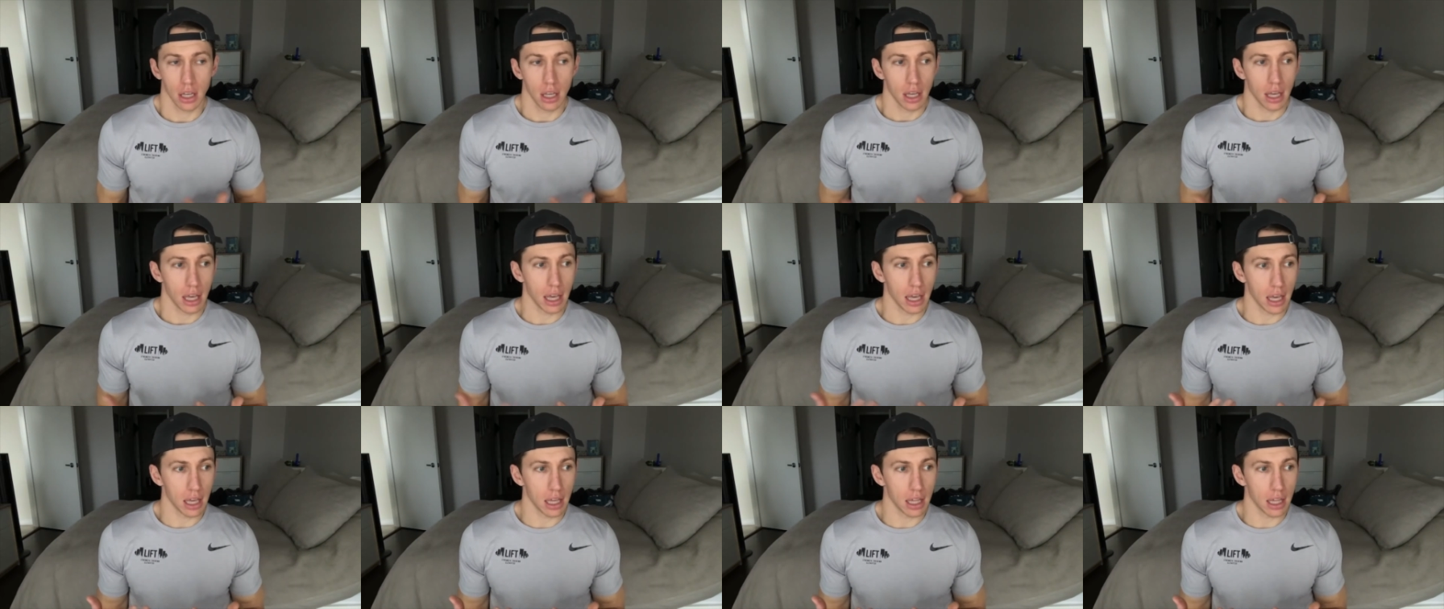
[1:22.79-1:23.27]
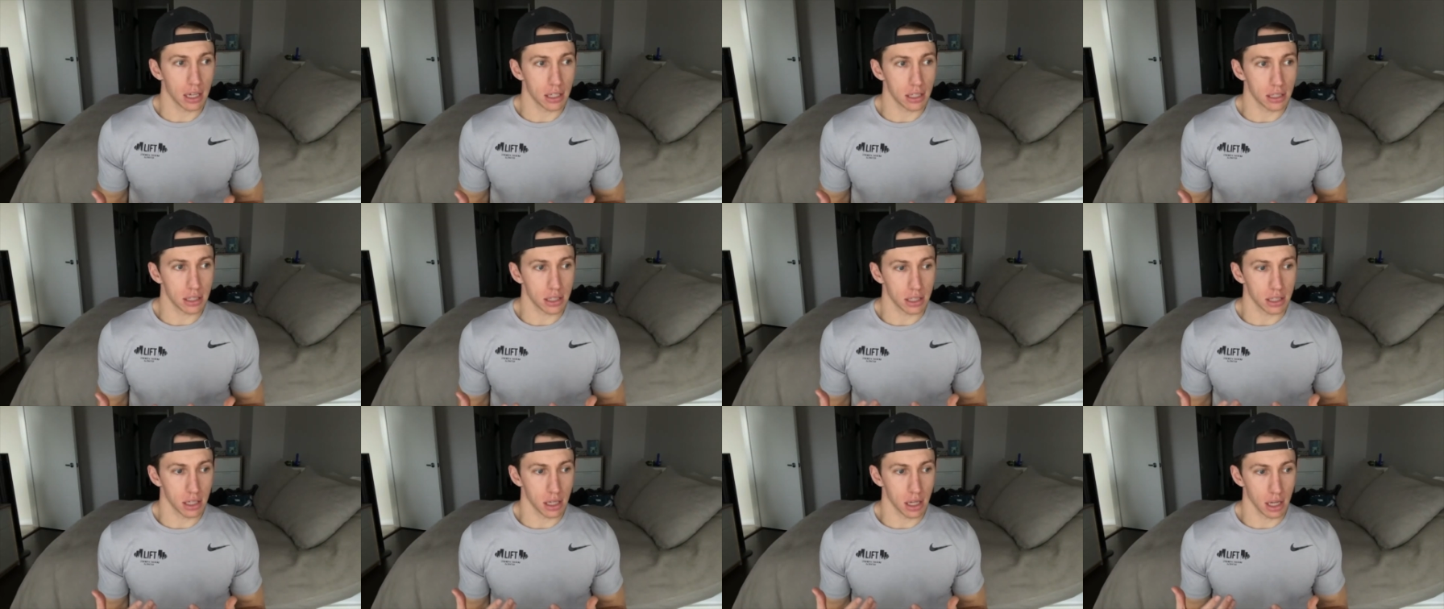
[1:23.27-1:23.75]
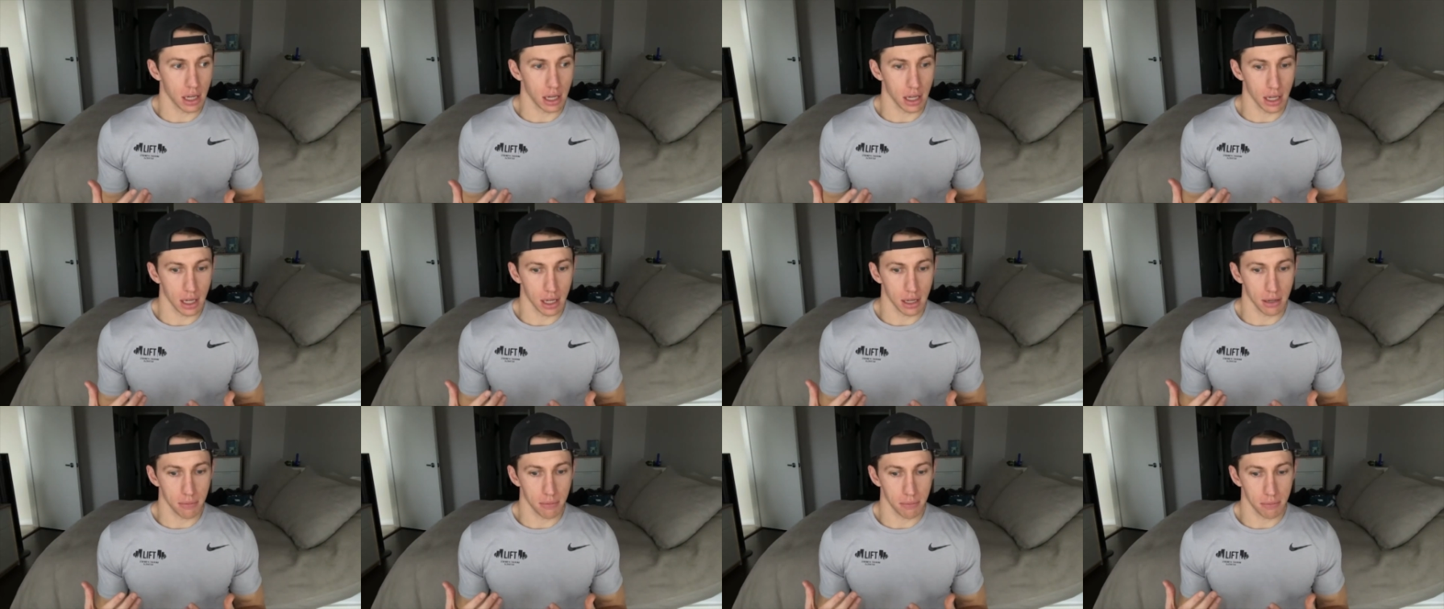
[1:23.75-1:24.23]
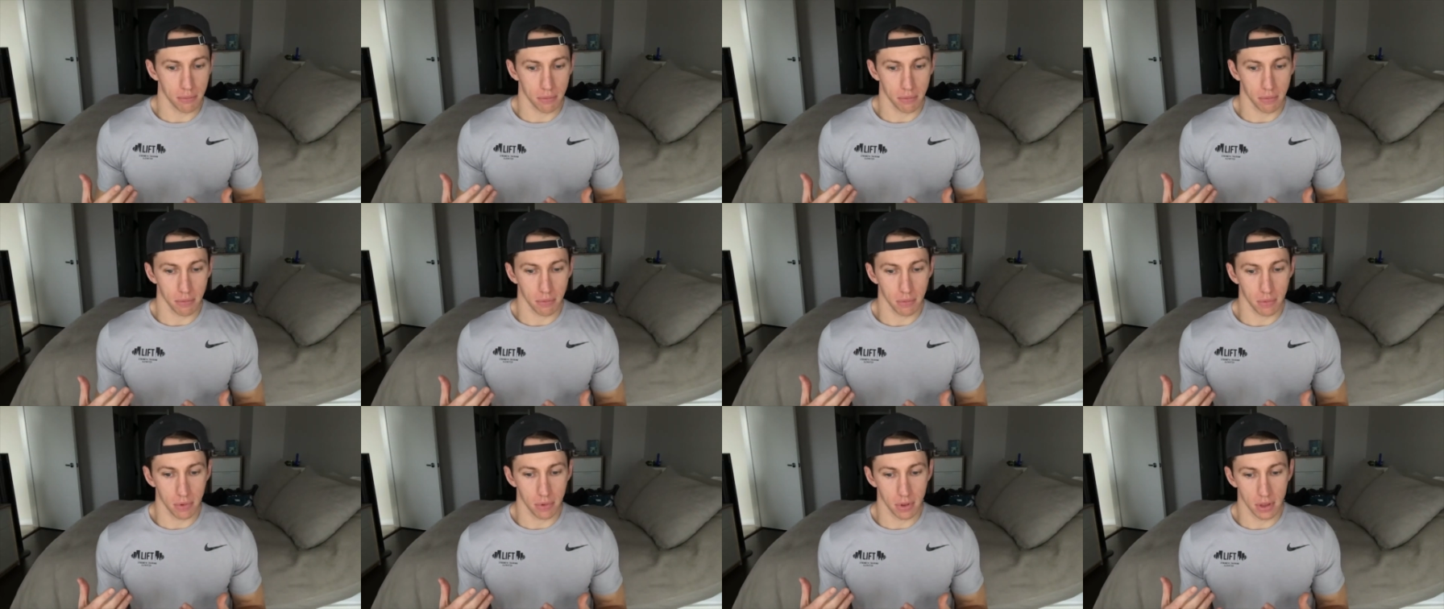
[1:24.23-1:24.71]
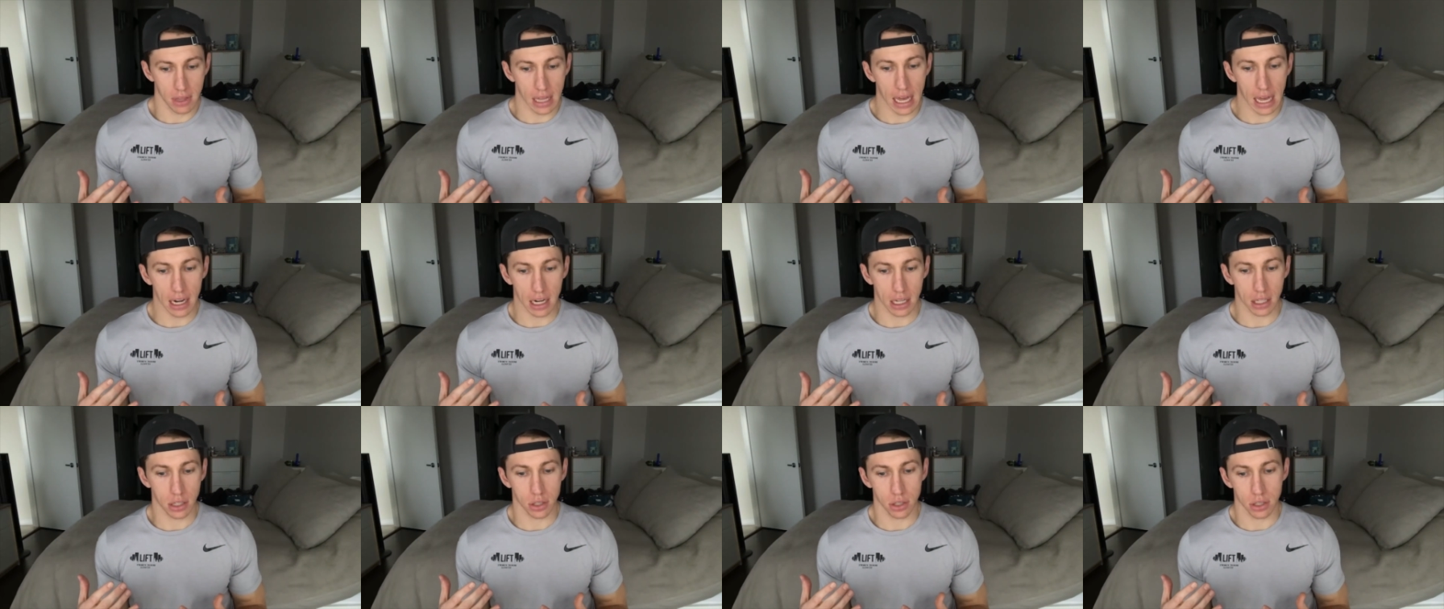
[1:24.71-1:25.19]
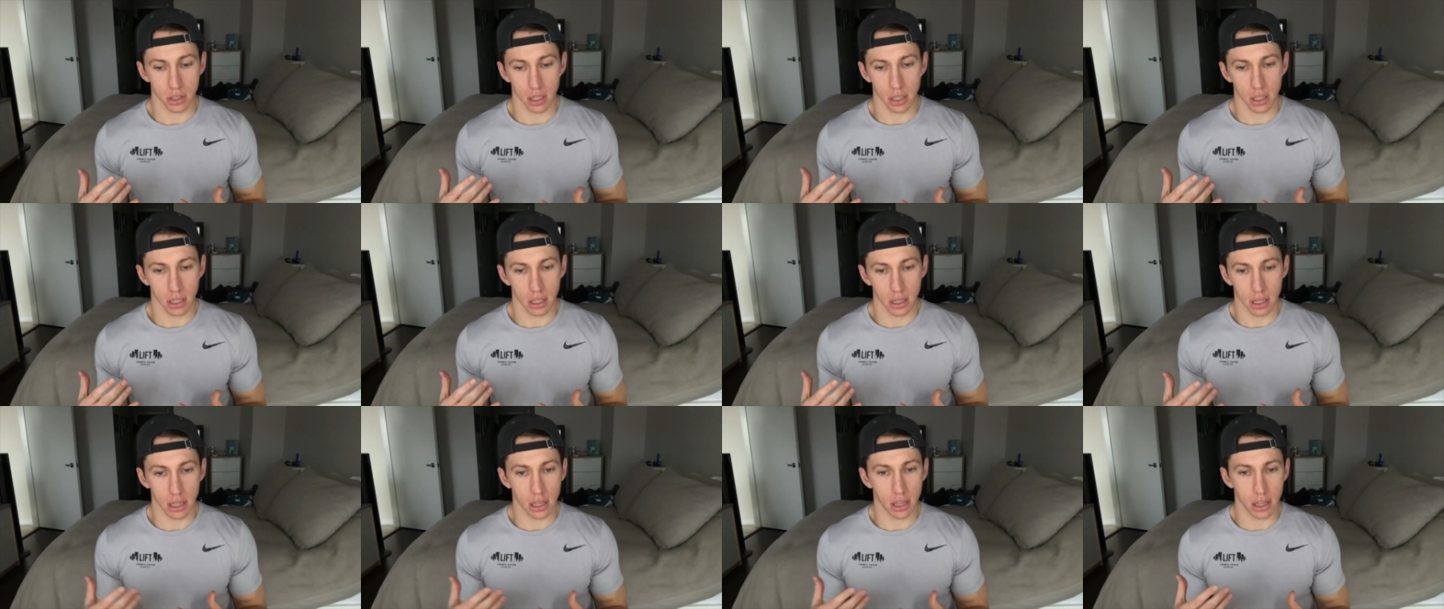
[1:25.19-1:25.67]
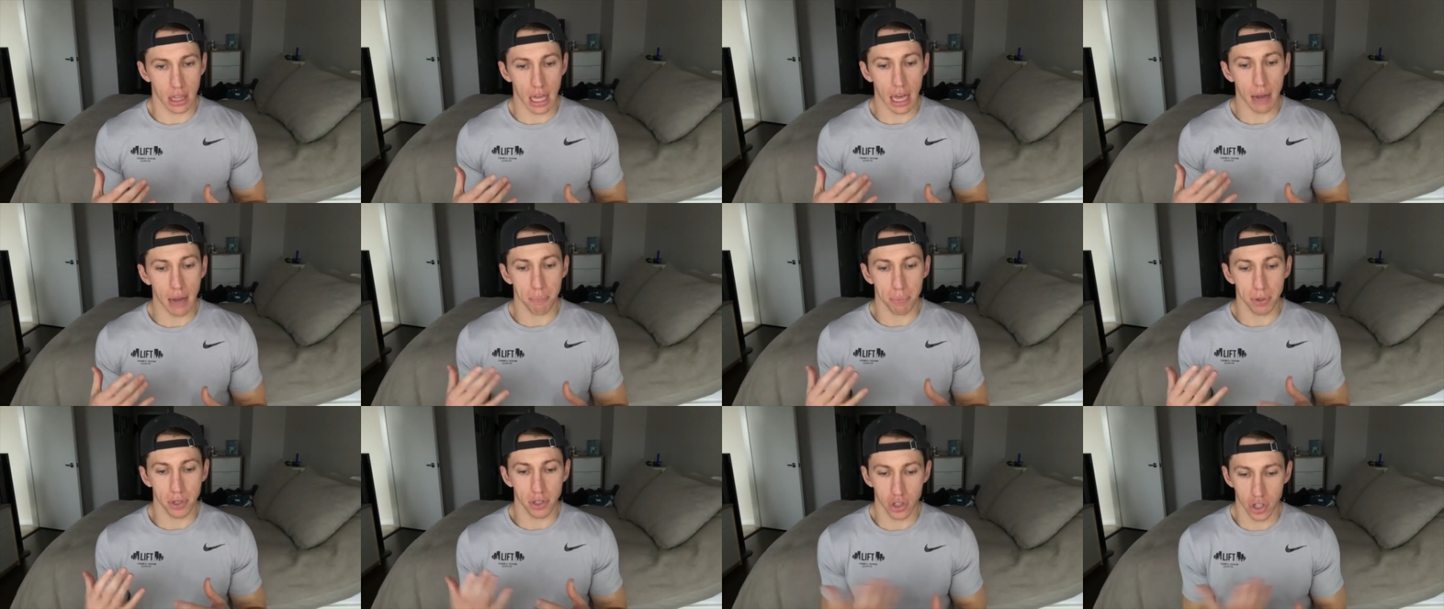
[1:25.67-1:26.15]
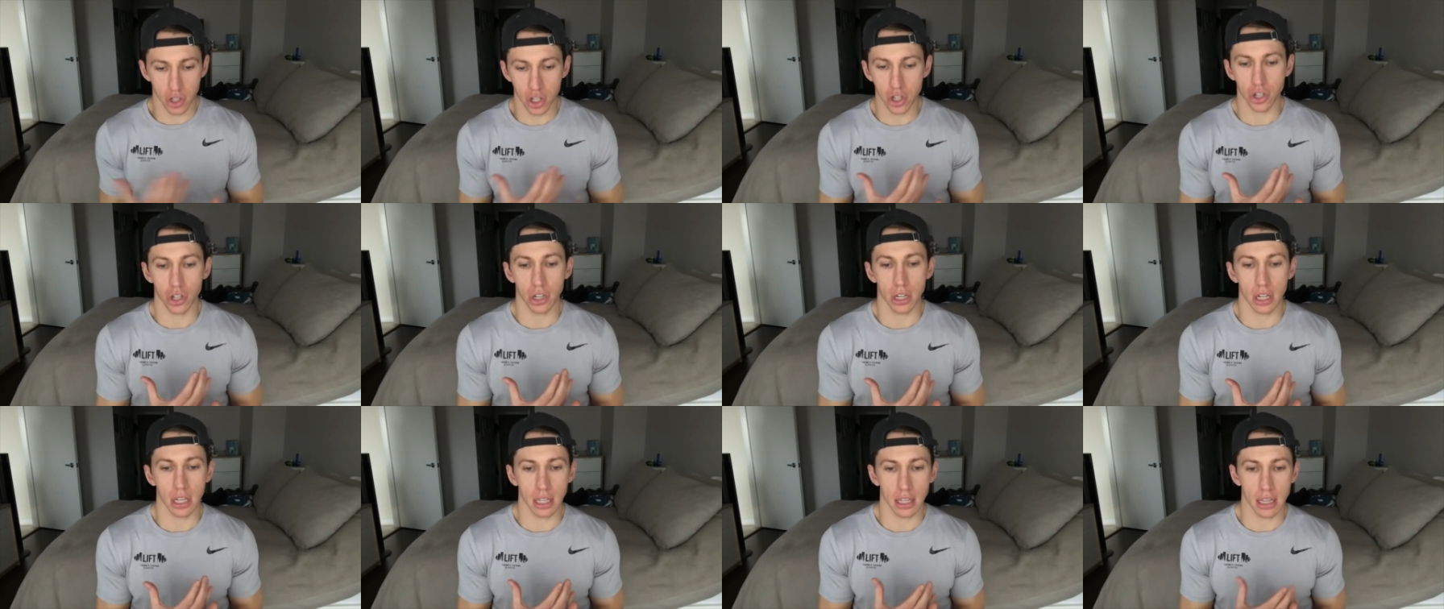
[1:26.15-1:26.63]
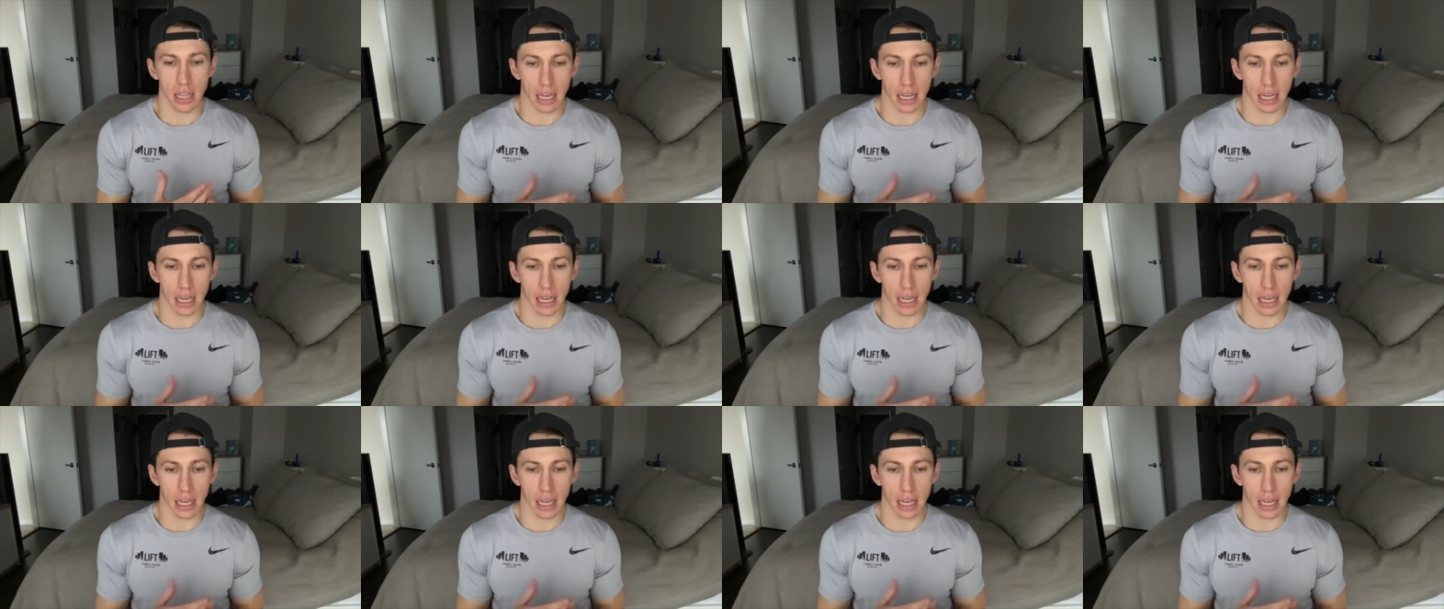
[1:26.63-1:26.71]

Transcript: And that positioning,